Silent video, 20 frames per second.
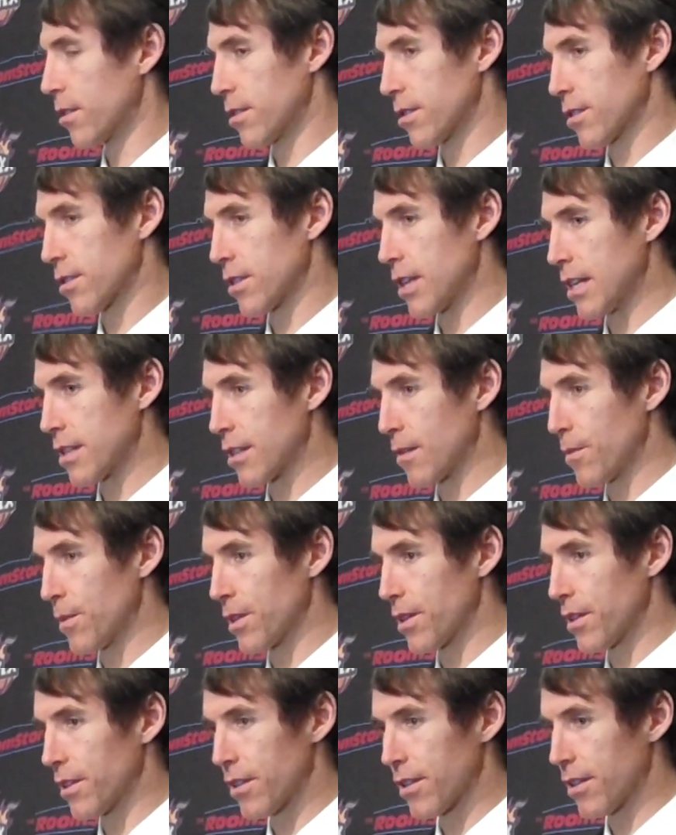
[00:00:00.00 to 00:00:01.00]
It's not
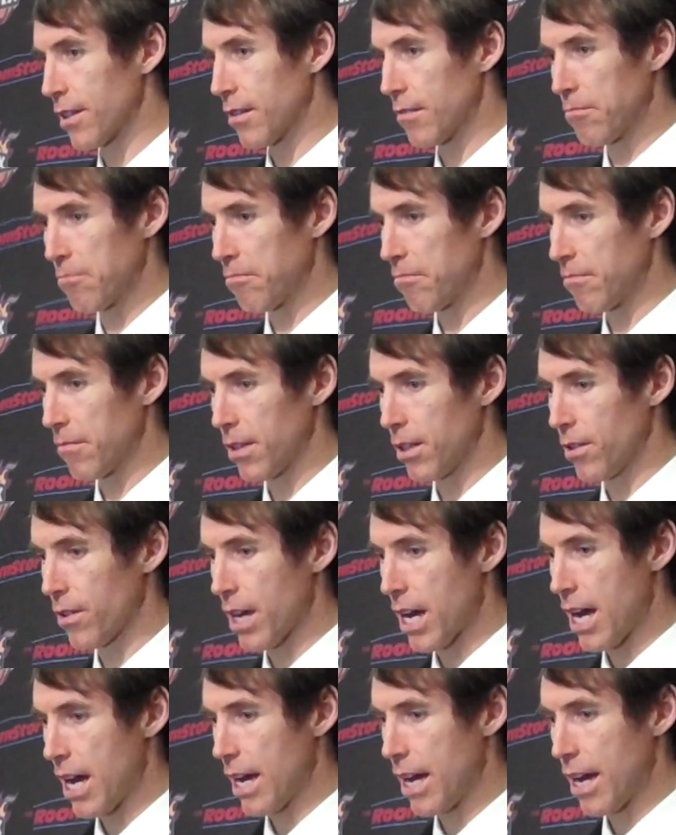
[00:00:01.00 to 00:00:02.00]
something
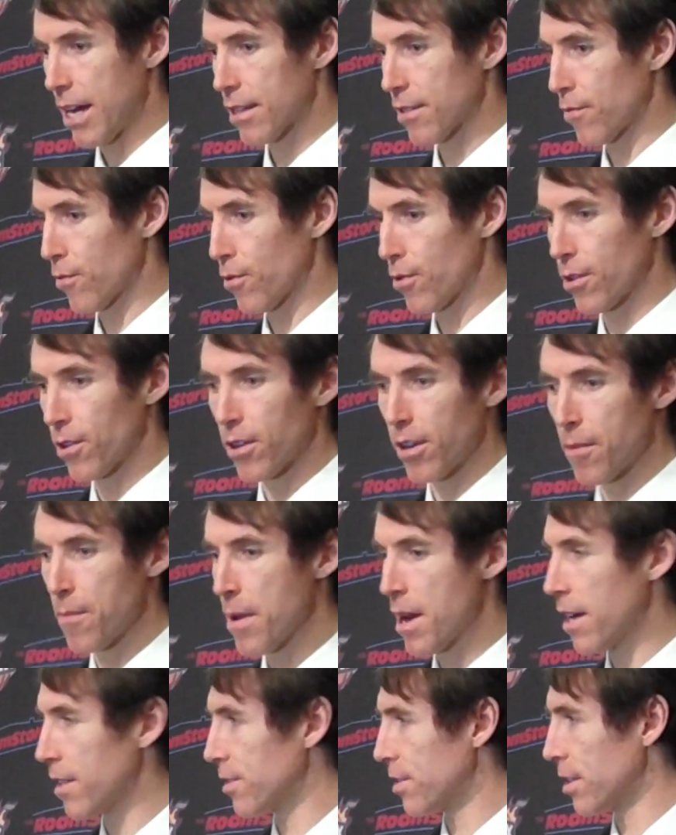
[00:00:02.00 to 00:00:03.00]
I asked for or
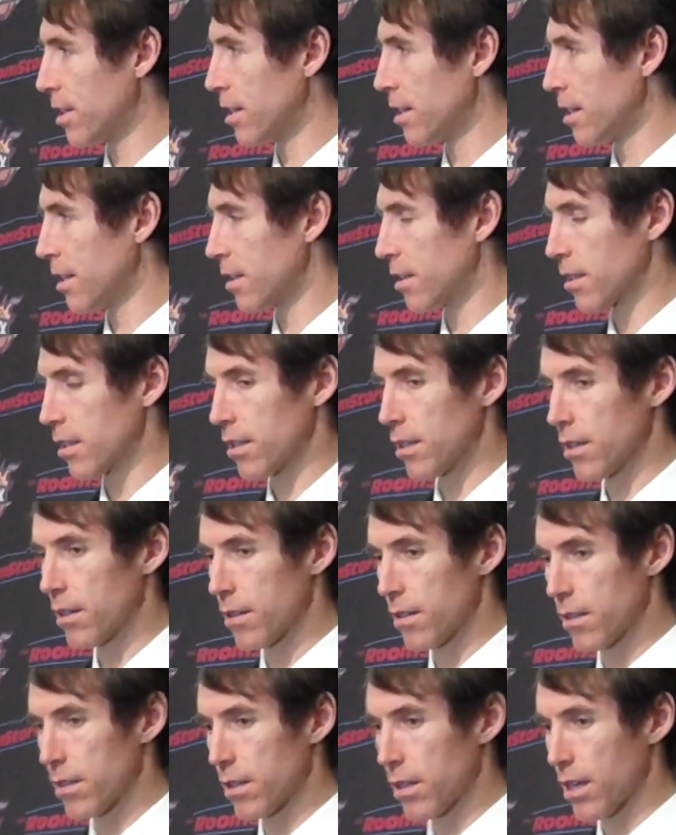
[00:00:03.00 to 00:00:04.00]
imagined, and
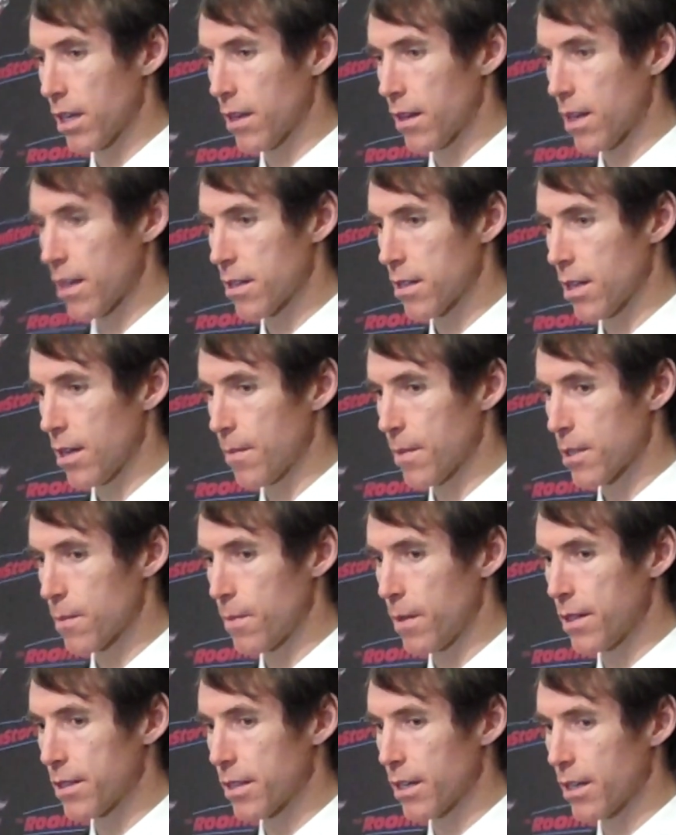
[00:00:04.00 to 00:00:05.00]
to get that type of
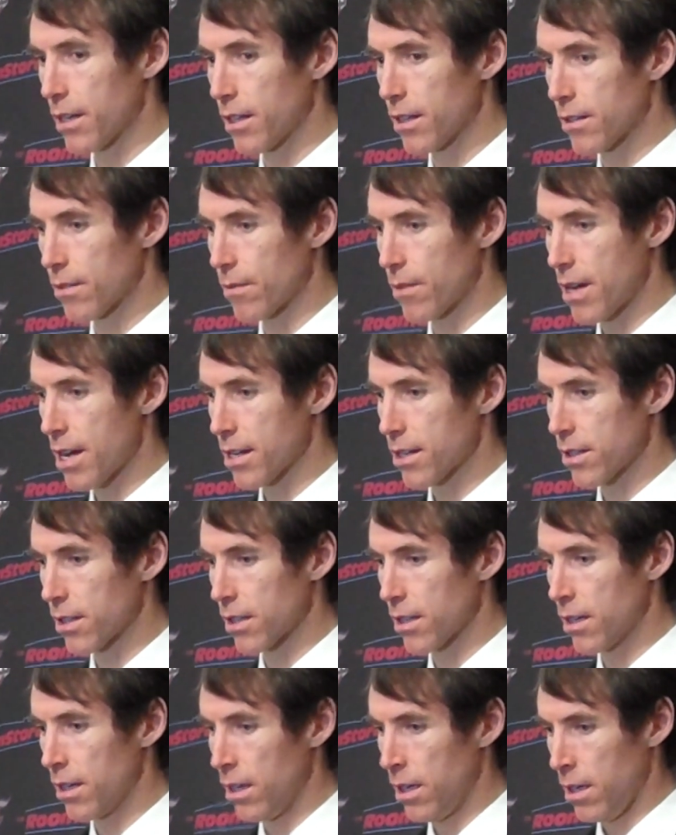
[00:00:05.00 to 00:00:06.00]
spontaneous reaction,